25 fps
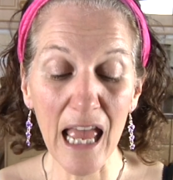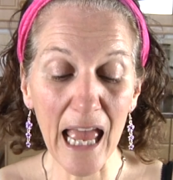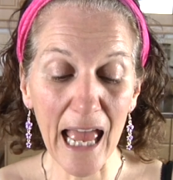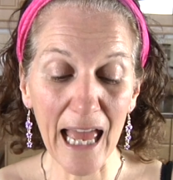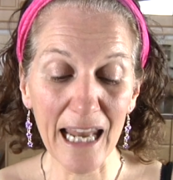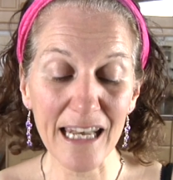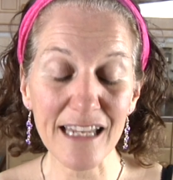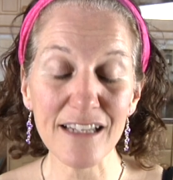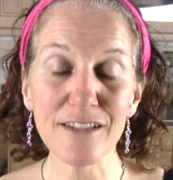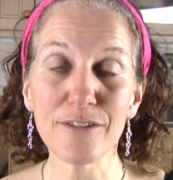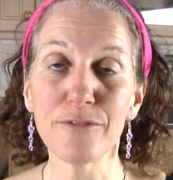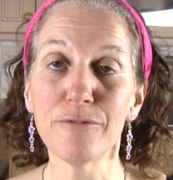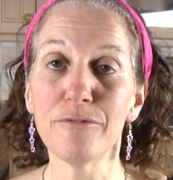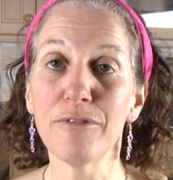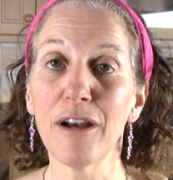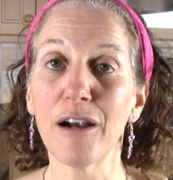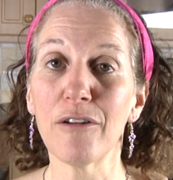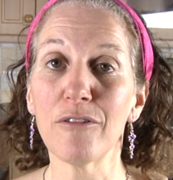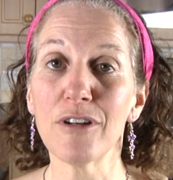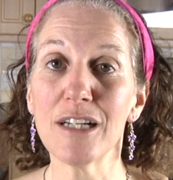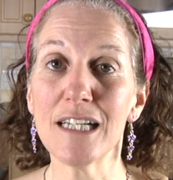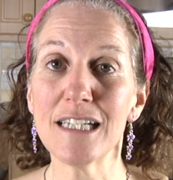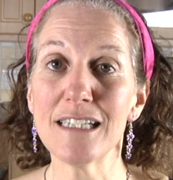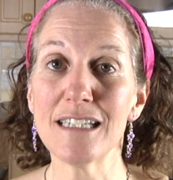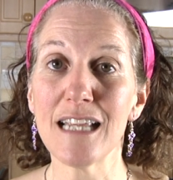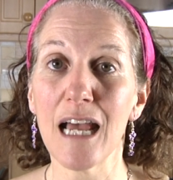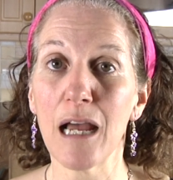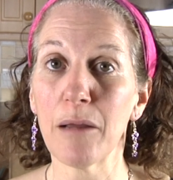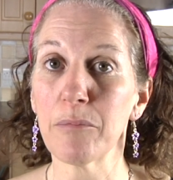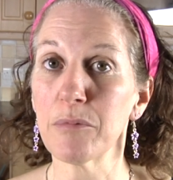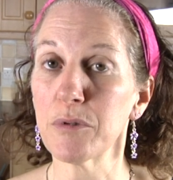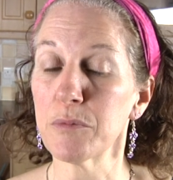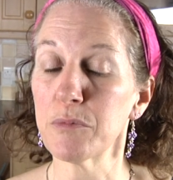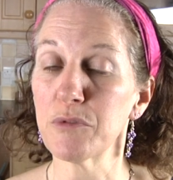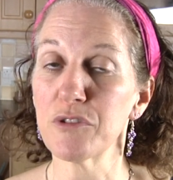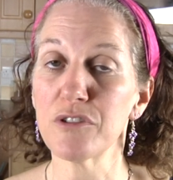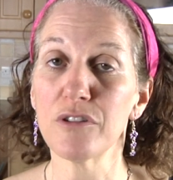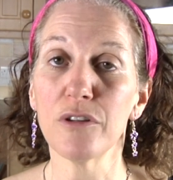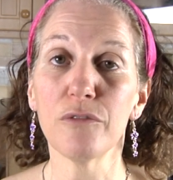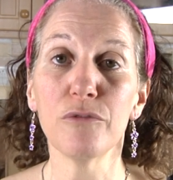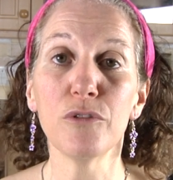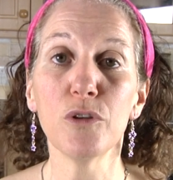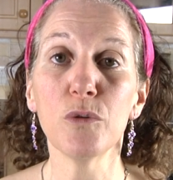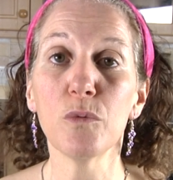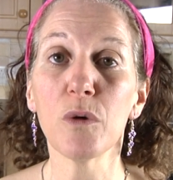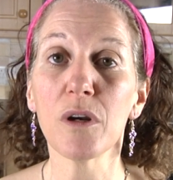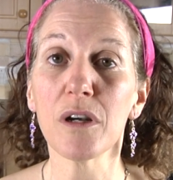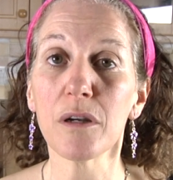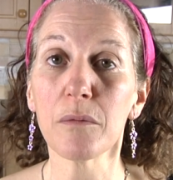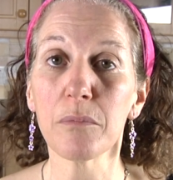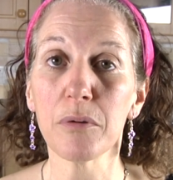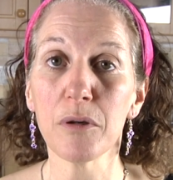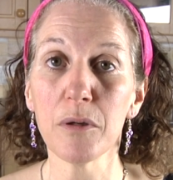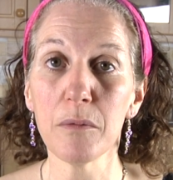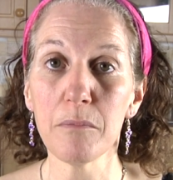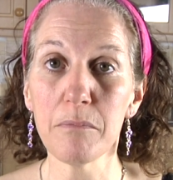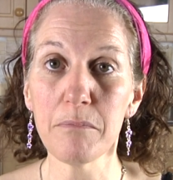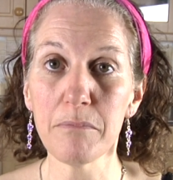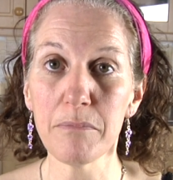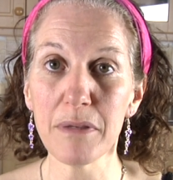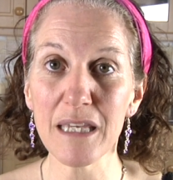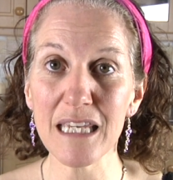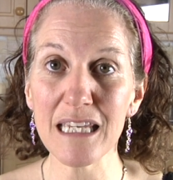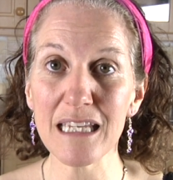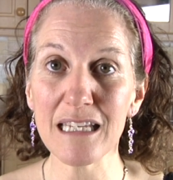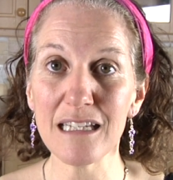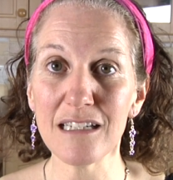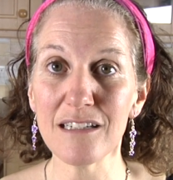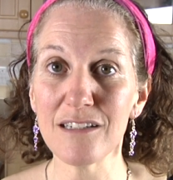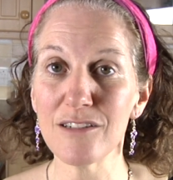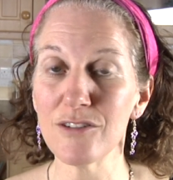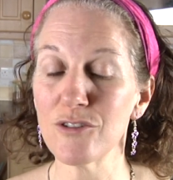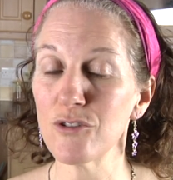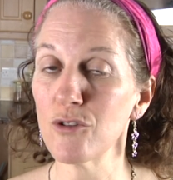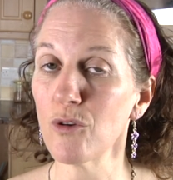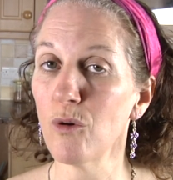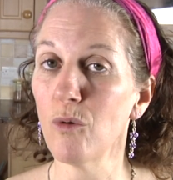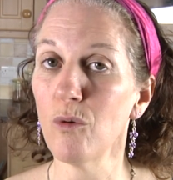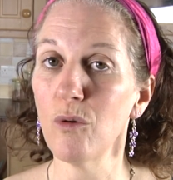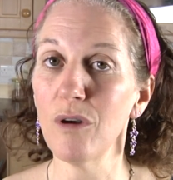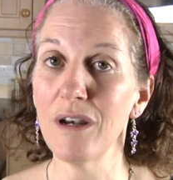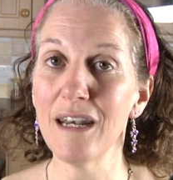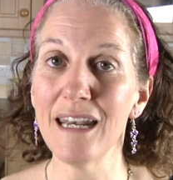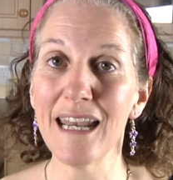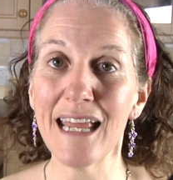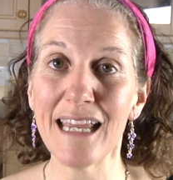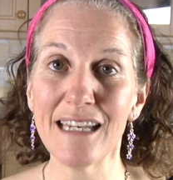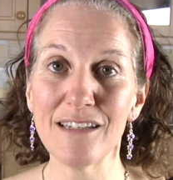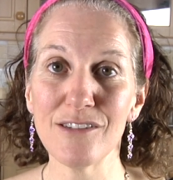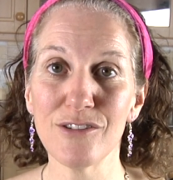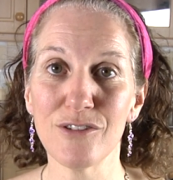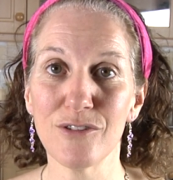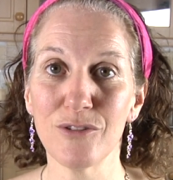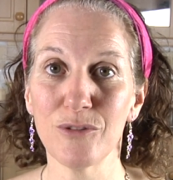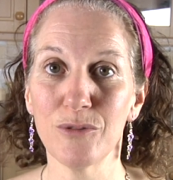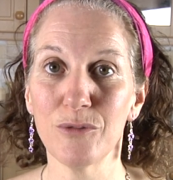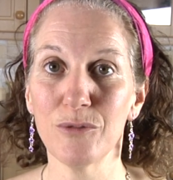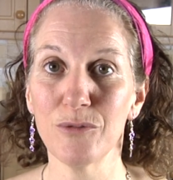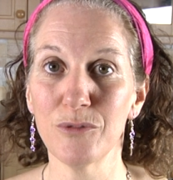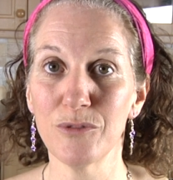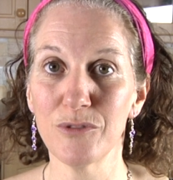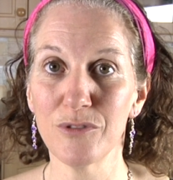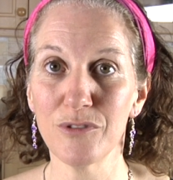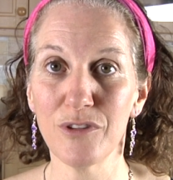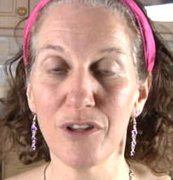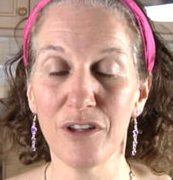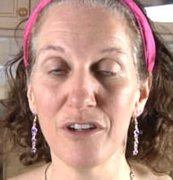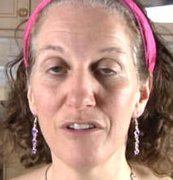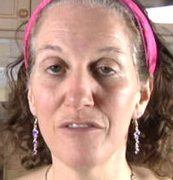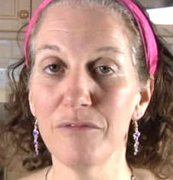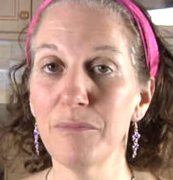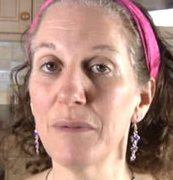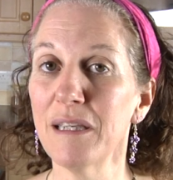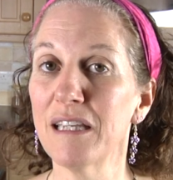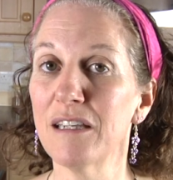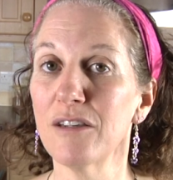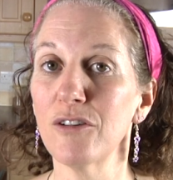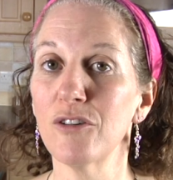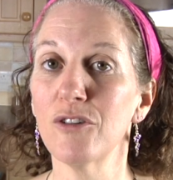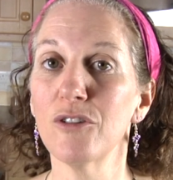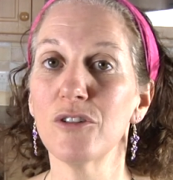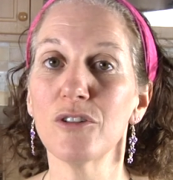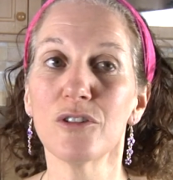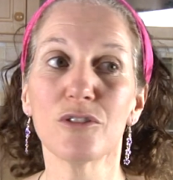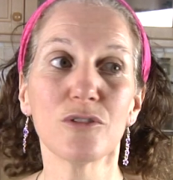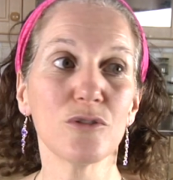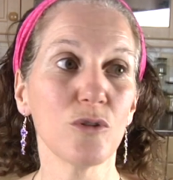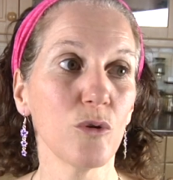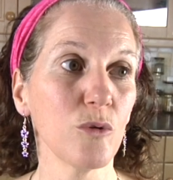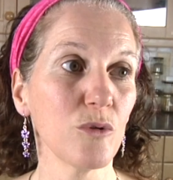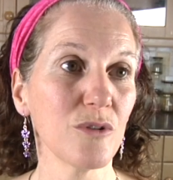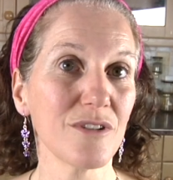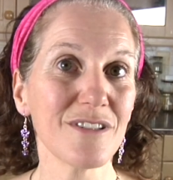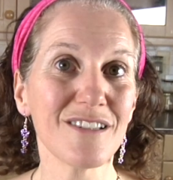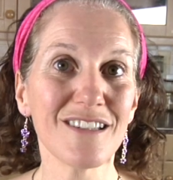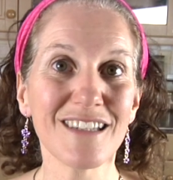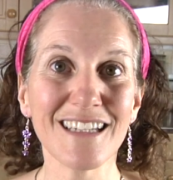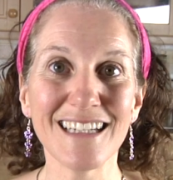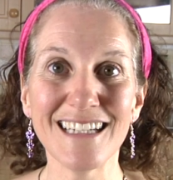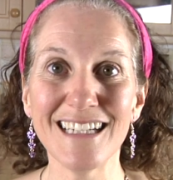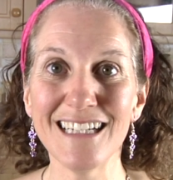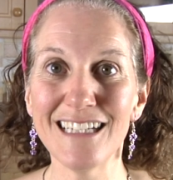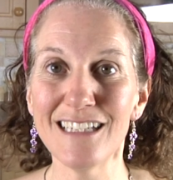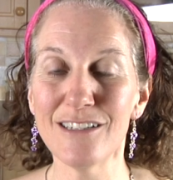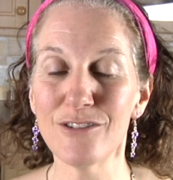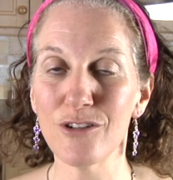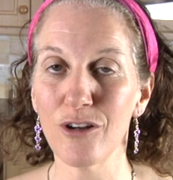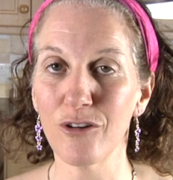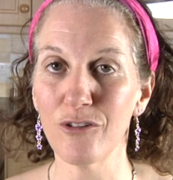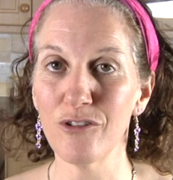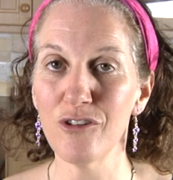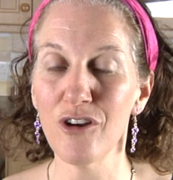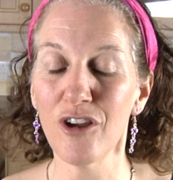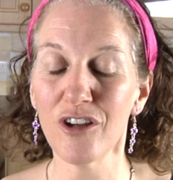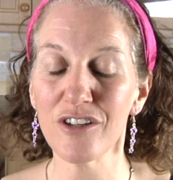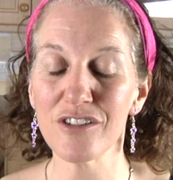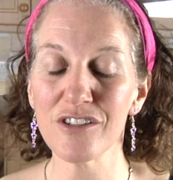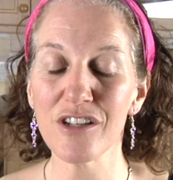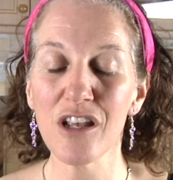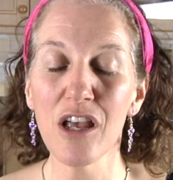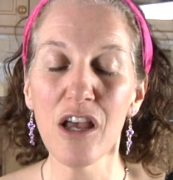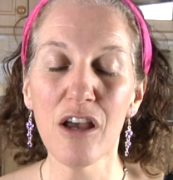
And it's very adaptable. So if you want to put beans or lentils that have been cooked, or seeds or nuts